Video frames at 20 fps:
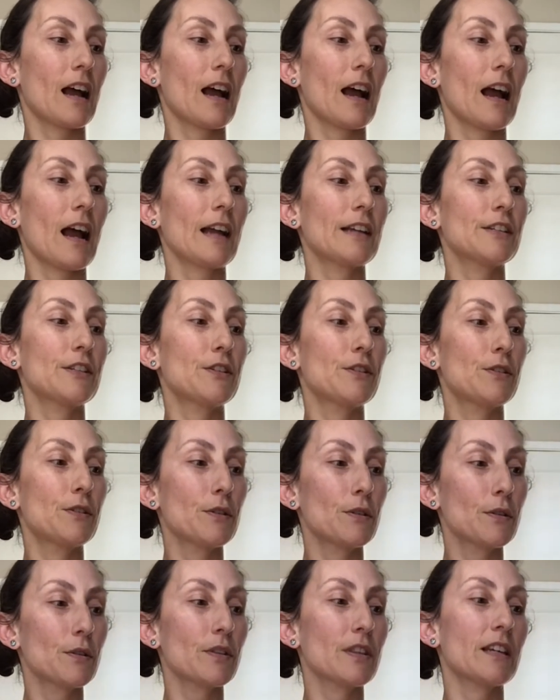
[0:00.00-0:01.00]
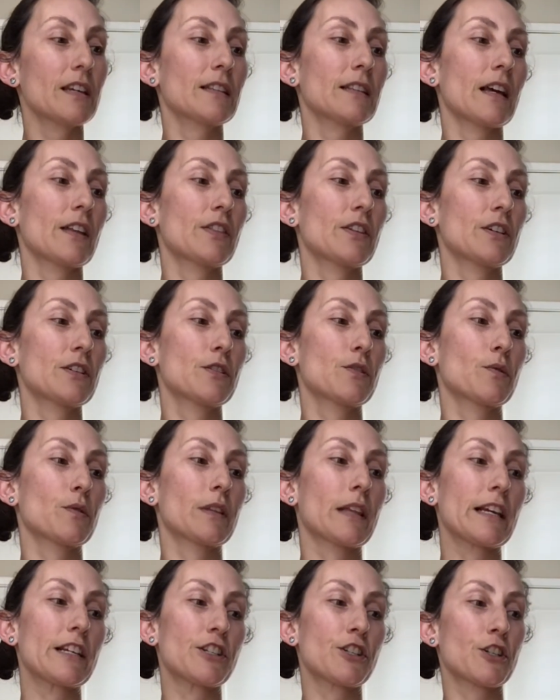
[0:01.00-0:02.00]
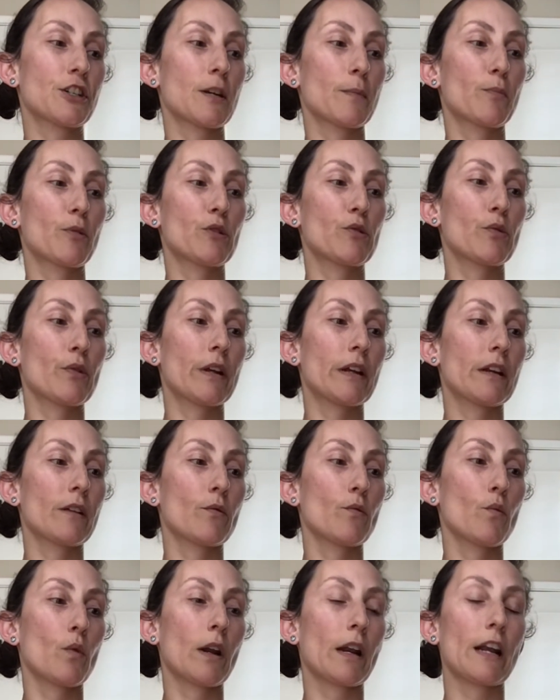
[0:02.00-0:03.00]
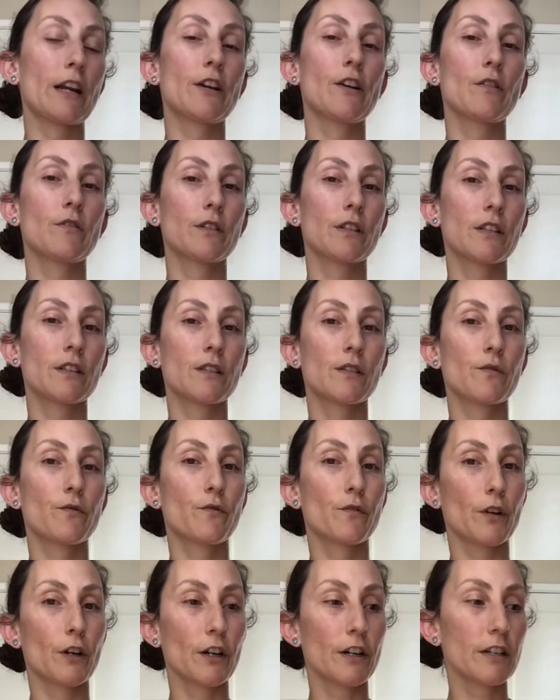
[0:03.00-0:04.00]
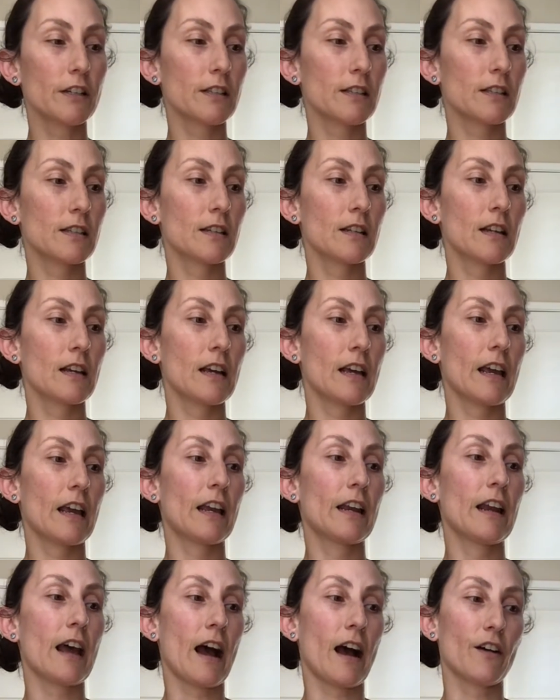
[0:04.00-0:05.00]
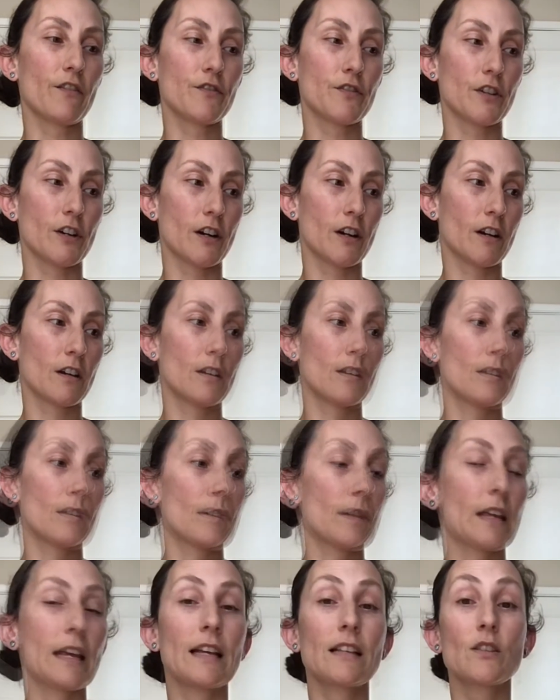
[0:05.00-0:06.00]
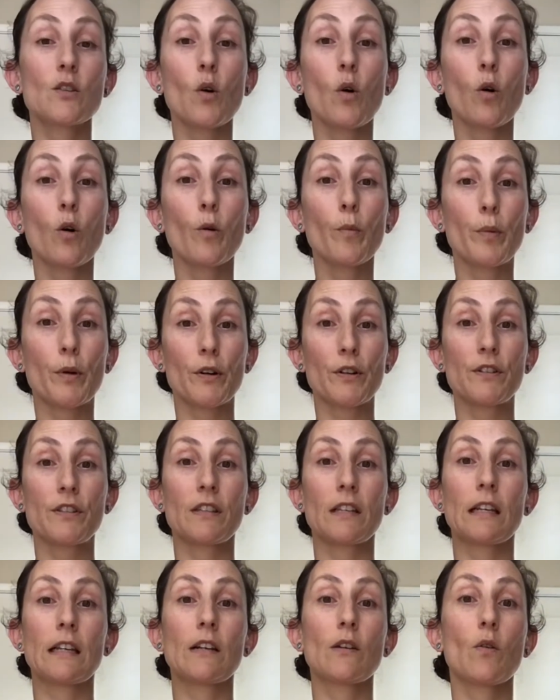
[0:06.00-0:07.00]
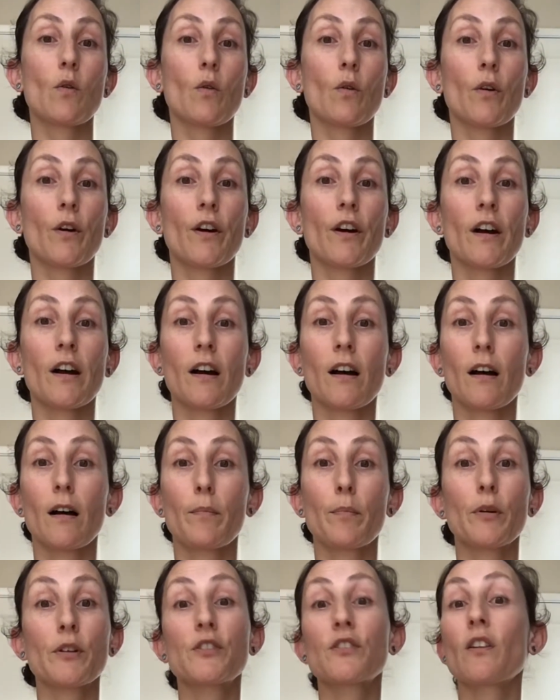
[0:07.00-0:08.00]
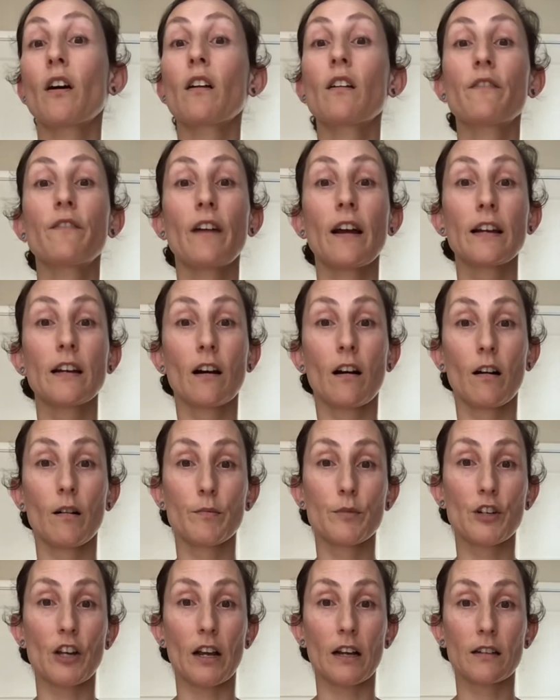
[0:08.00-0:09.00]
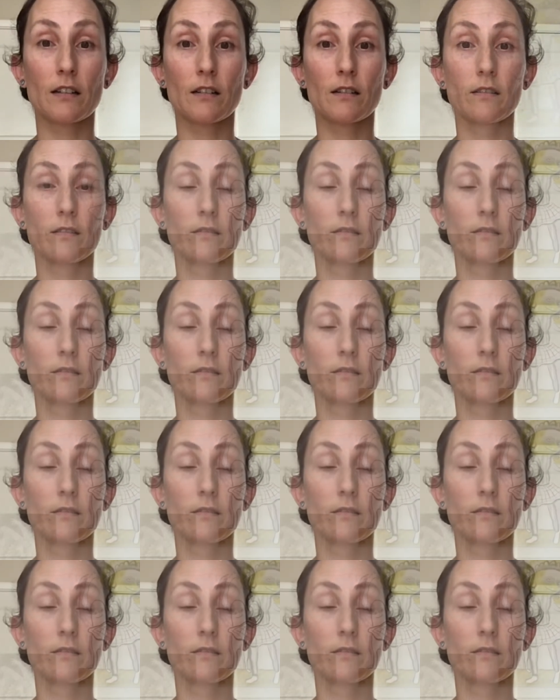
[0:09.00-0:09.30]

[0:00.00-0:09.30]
I do think that there's a relationship between what I noticed first and after. It's a whole person or a personified object.